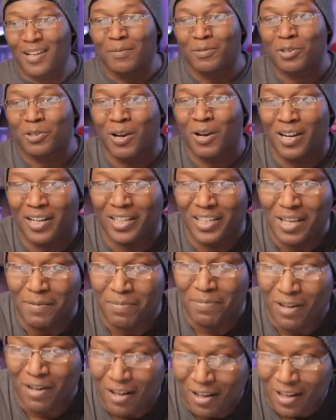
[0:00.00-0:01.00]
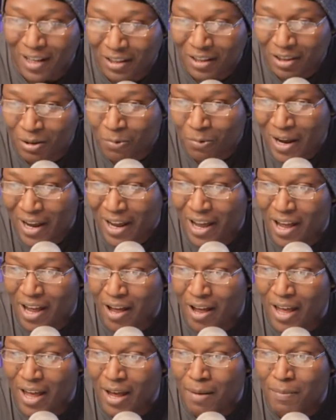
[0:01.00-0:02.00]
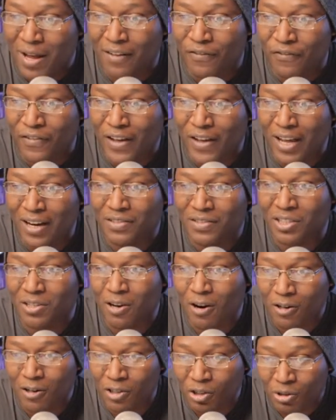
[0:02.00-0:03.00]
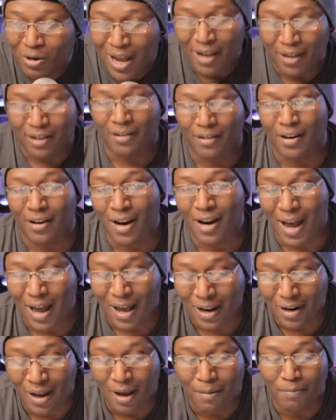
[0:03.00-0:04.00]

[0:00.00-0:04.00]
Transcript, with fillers: trying to keep it all out the way. Am I a fan of Star Trek? Not.